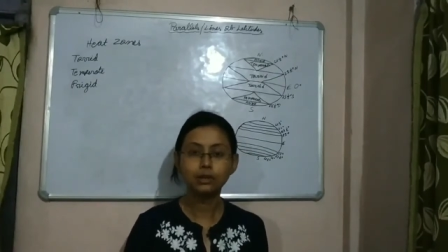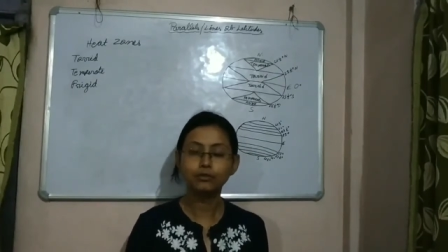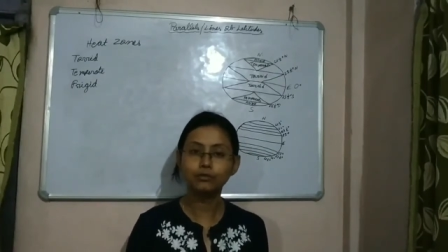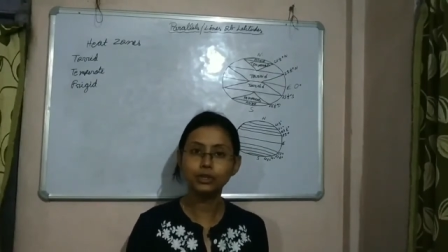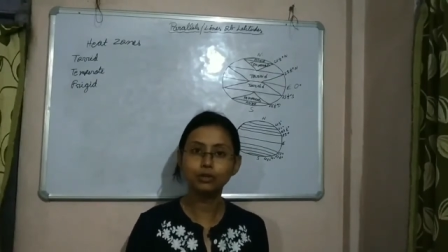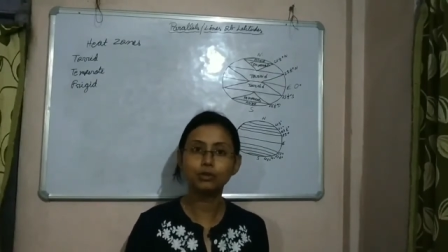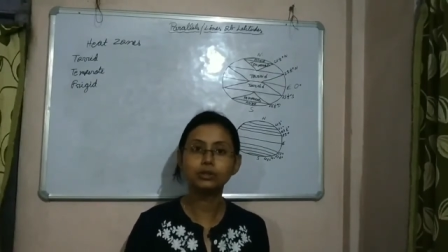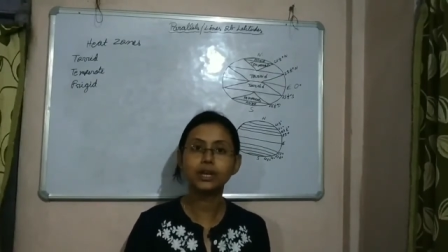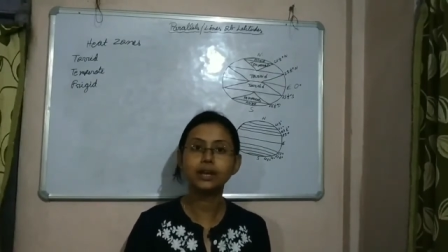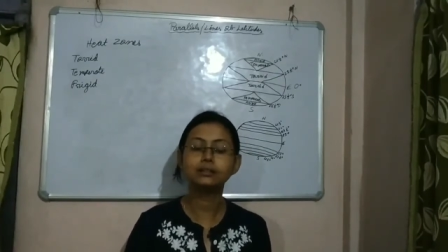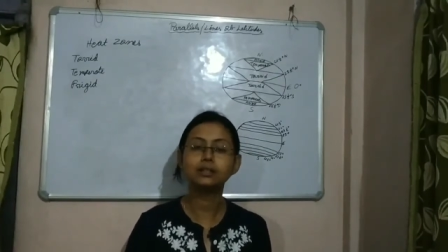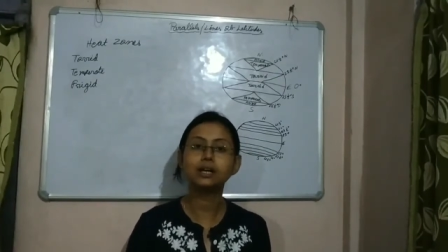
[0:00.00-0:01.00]
We know
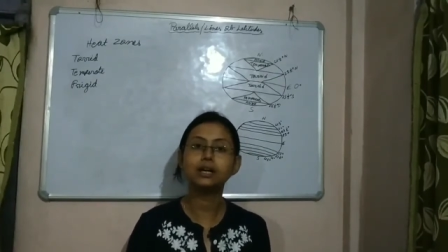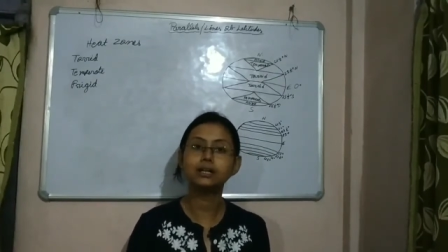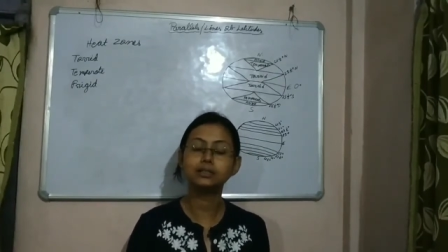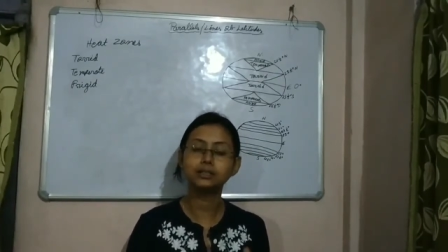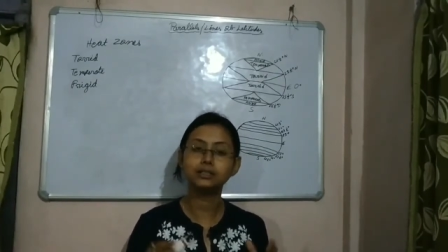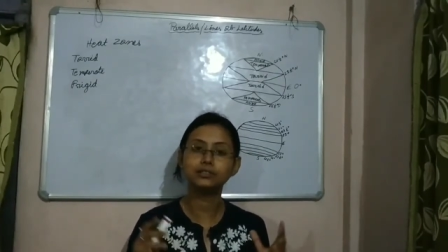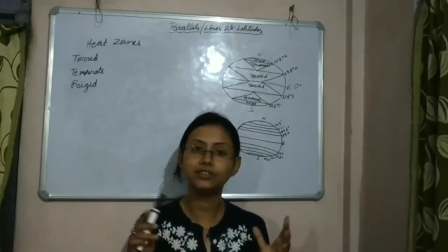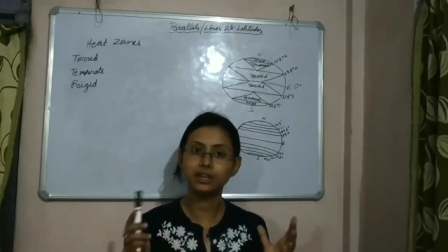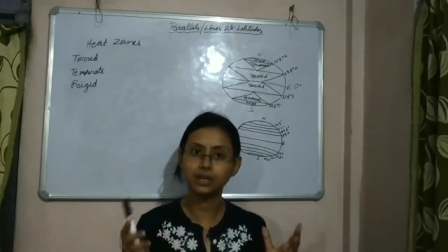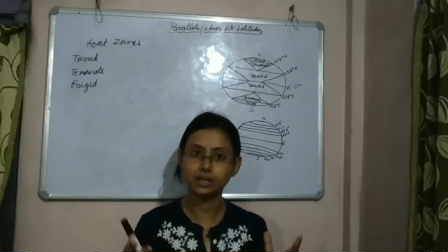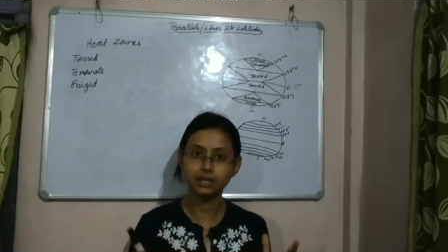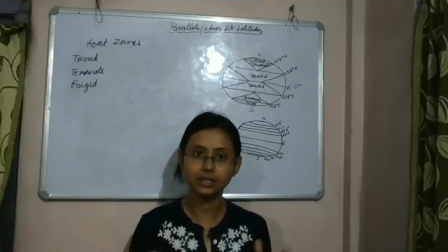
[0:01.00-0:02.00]
that the earth is
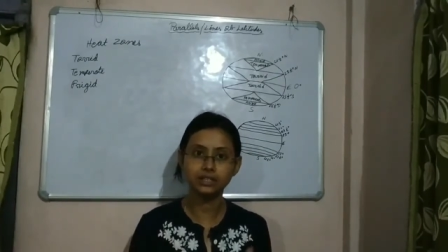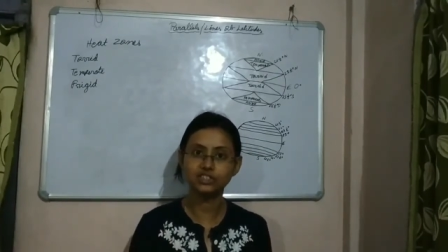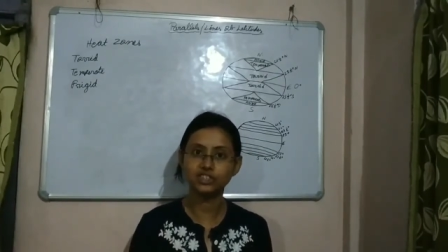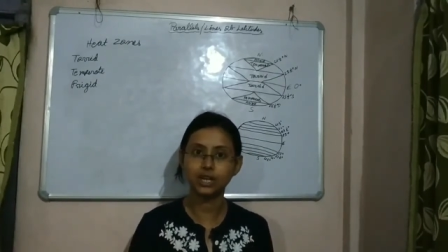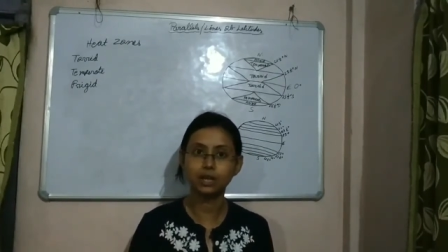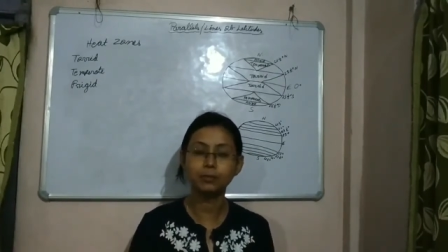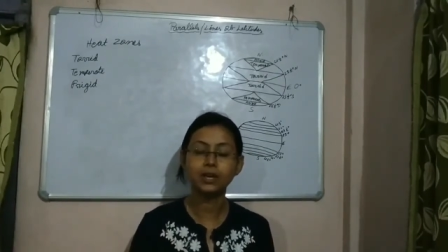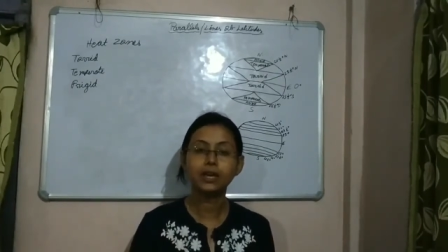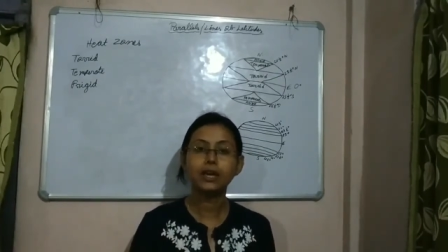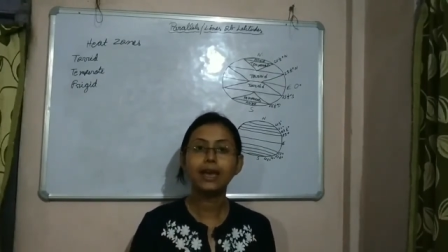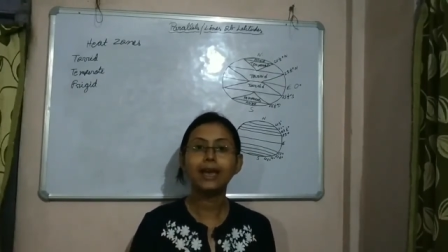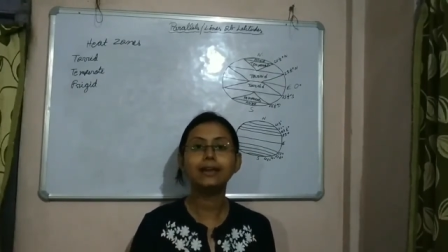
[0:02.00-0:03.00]
spherical in shape
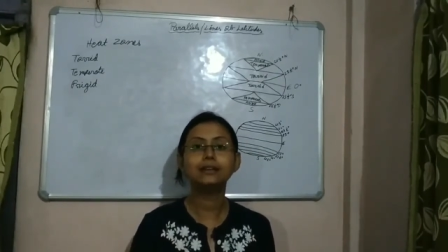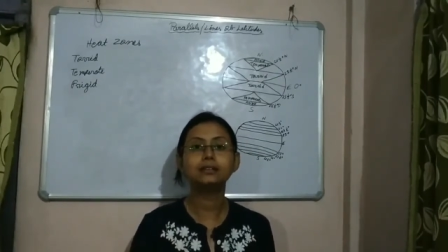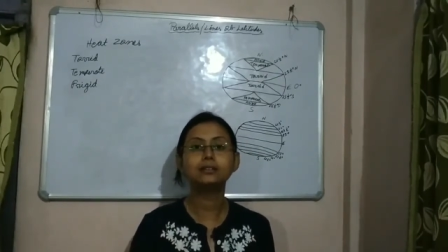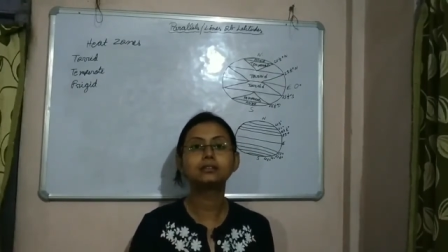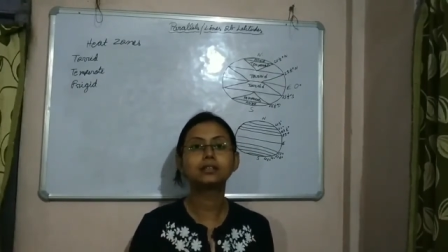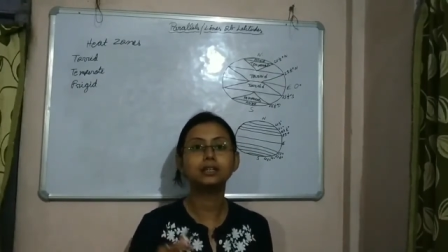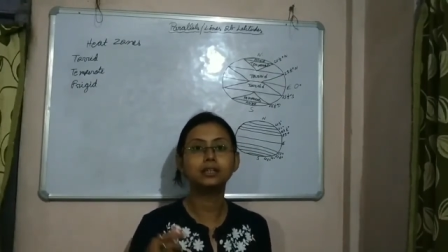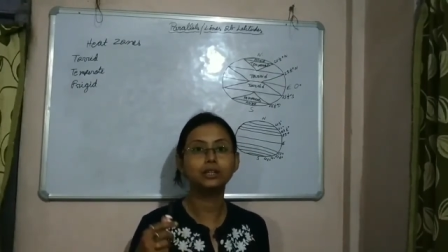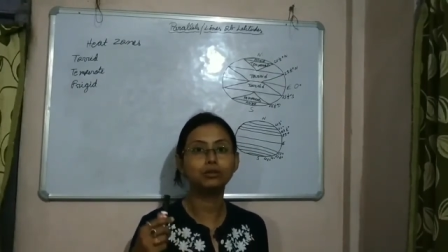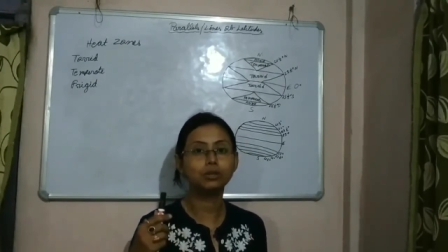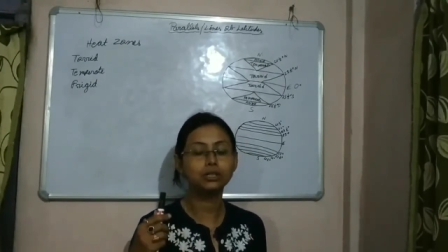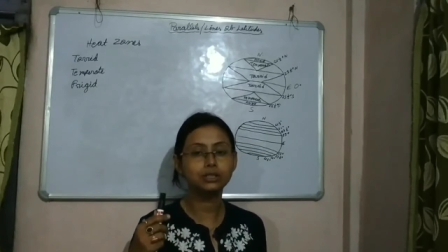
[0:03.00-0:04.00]
and it is
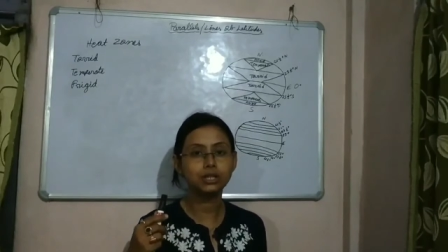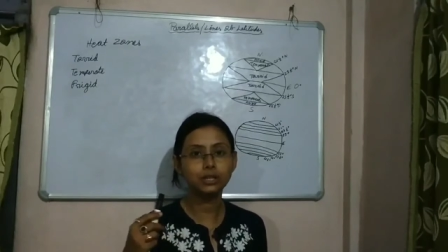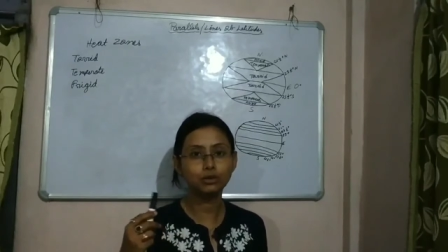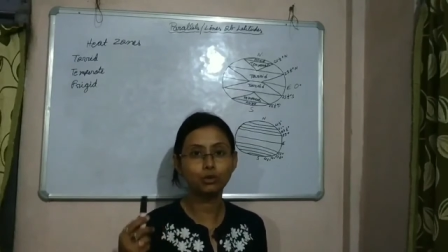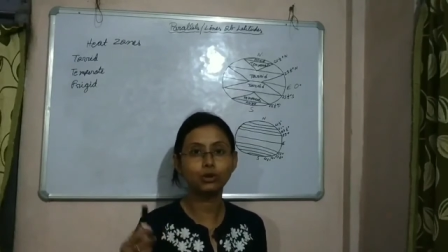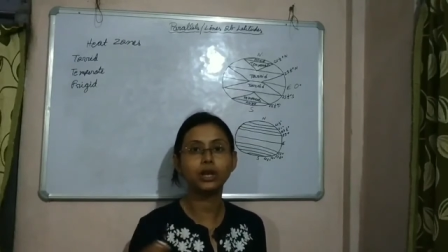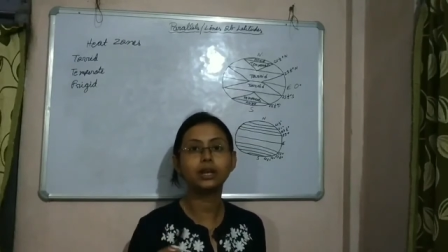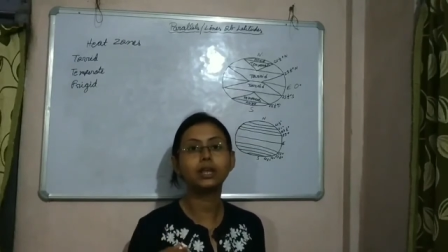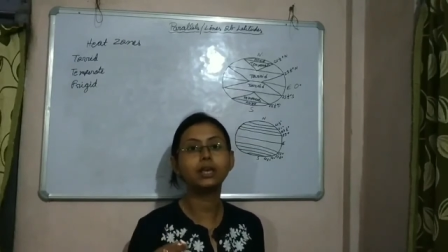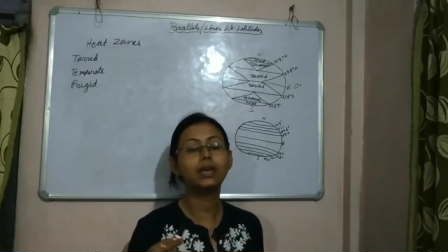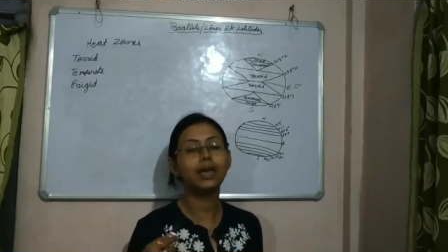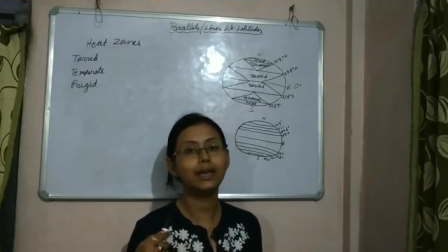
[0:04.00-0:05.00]
continuously
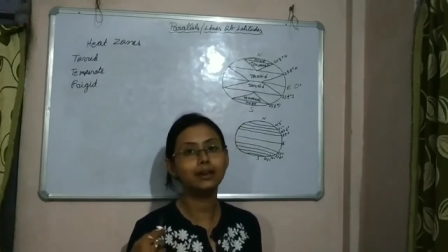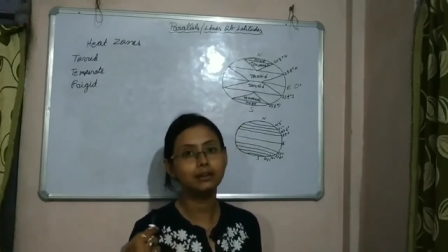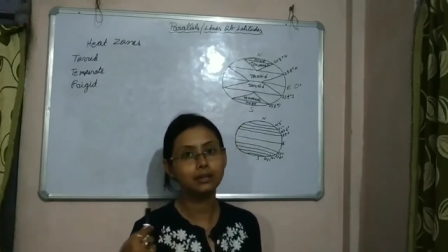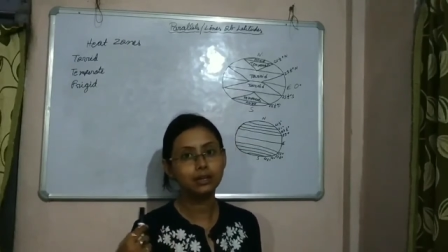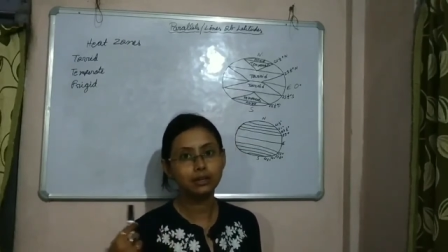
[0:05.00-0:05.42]
rotating and